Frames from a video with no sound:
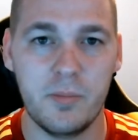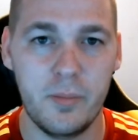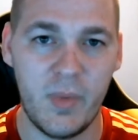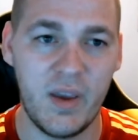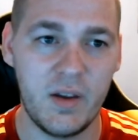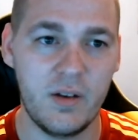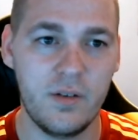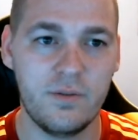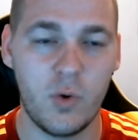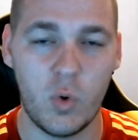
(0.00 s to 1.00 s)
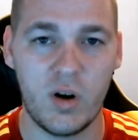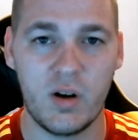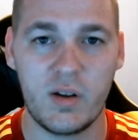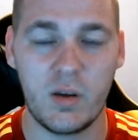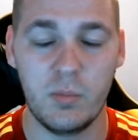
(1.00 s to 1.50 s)
made
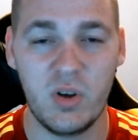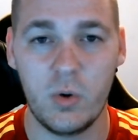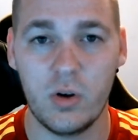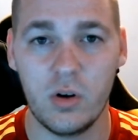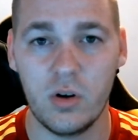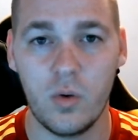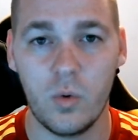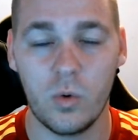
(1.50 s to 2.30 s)
for computer